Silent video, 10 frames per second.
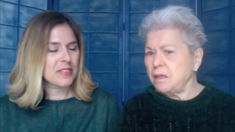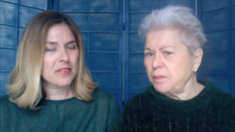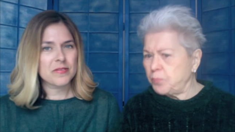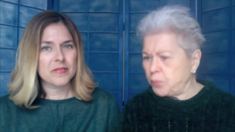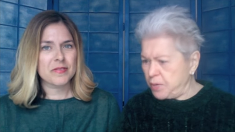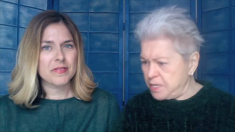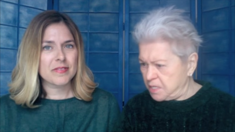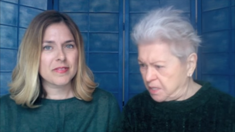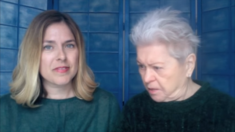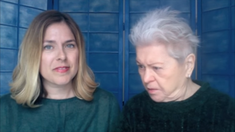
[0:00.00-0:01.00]
Speaker 1: pressing
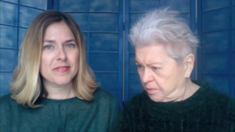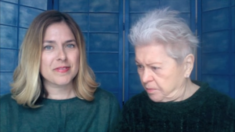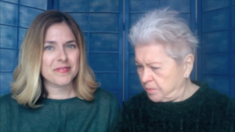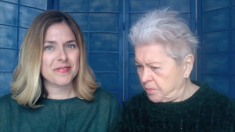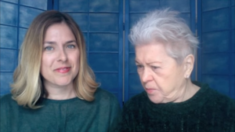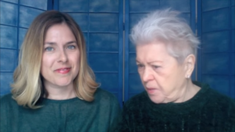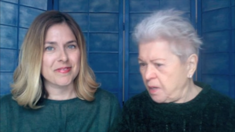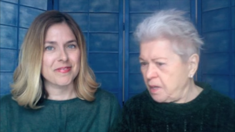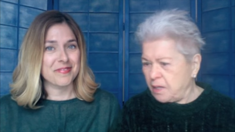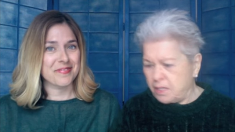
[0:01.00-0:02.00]

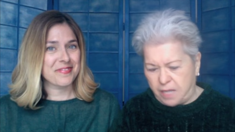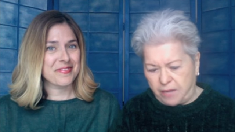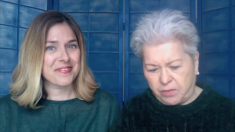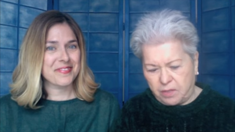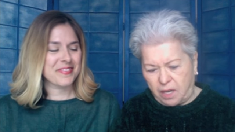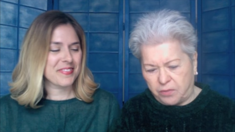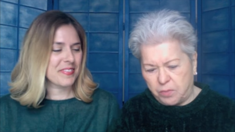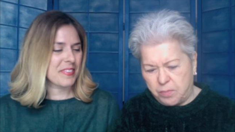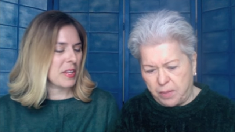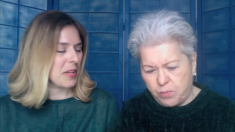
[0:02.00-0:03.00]
because I've got the
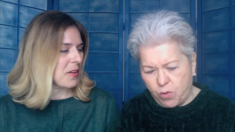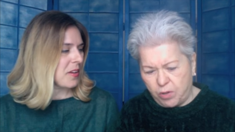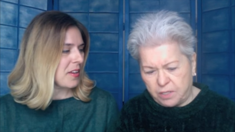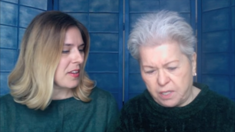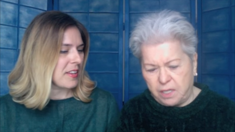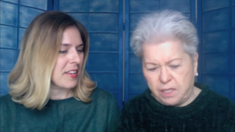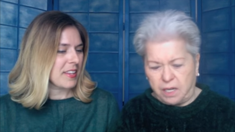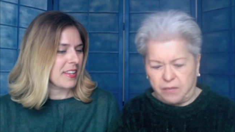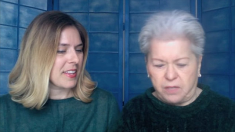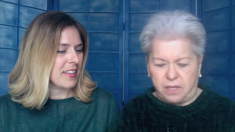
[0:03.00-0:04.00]
memoir done.
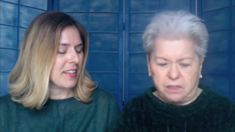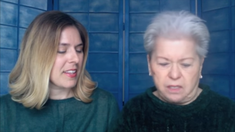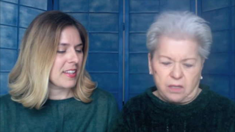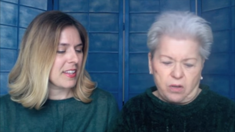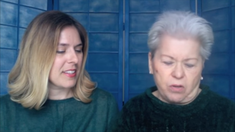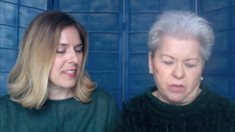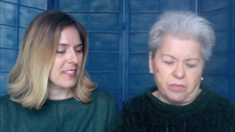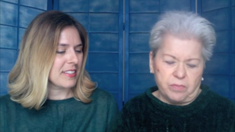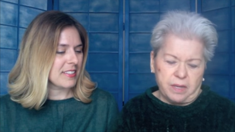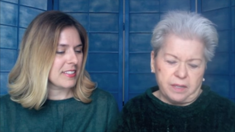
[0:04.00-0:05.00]
I've got all of
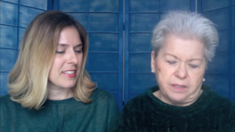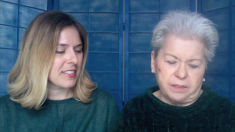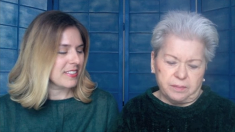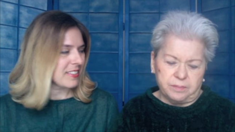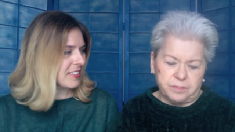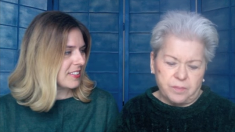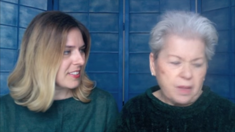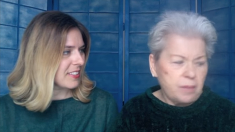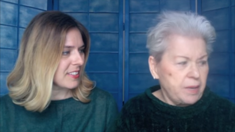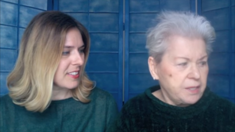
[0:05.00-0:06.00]
my uh,
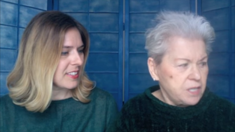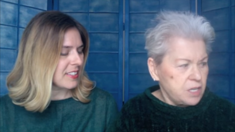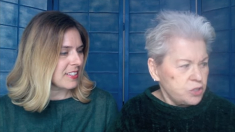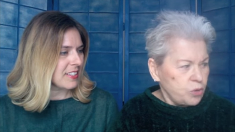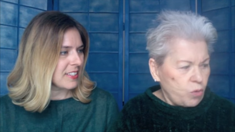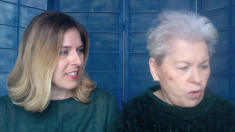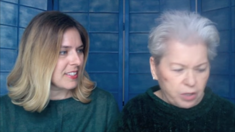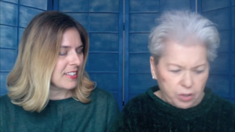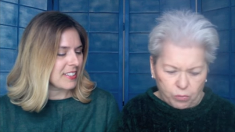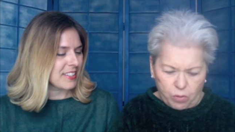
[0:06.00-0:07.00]
my ducks are all in
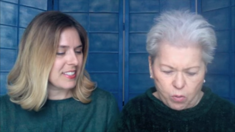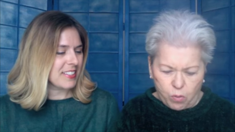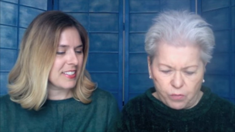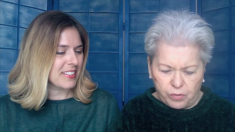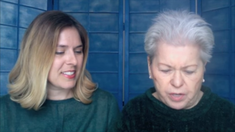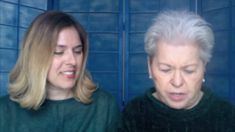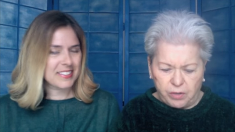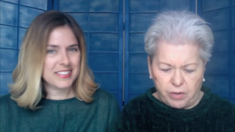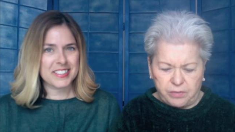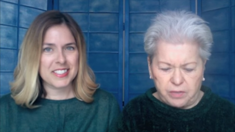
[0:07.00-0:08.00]
a row over here.
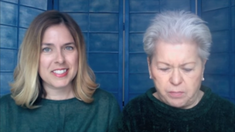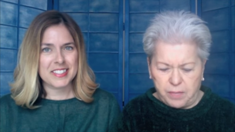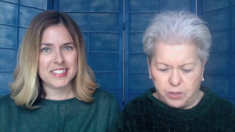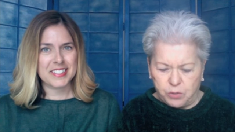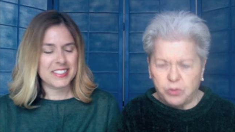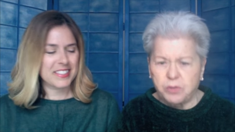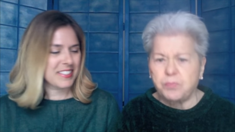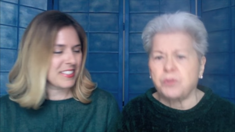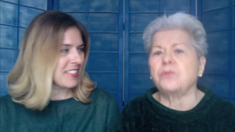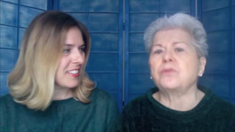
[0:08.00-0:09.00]
I've got my new
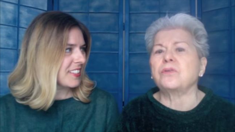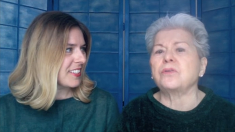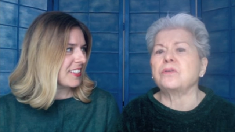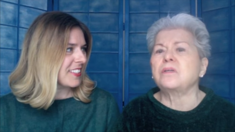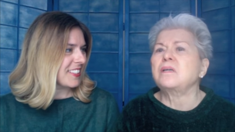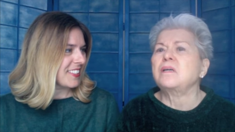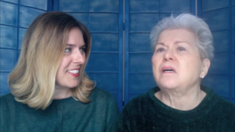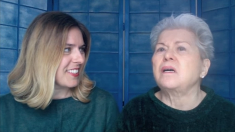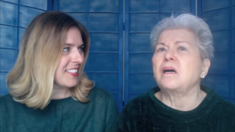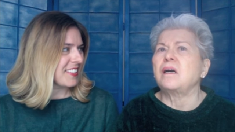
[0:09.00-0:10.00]
computer.
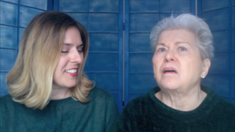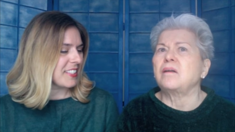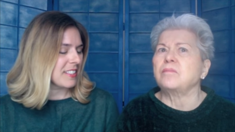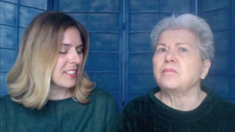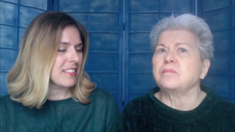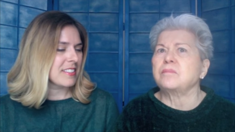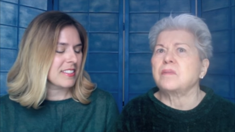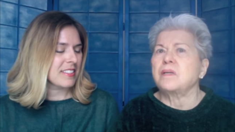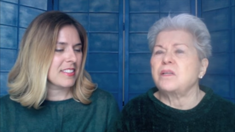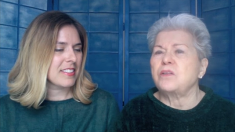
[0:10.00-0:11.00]
Um,
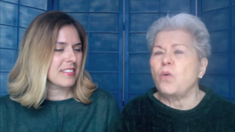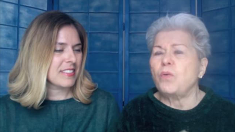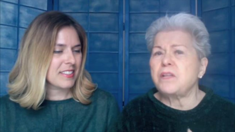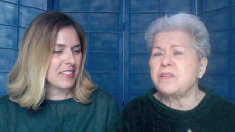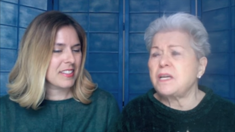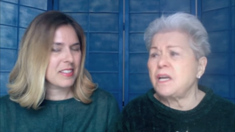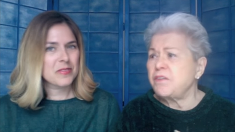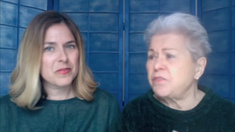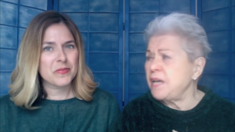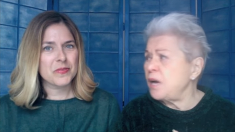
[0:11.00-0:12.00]
the only thing left
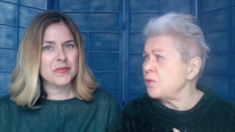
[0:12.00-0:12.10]
now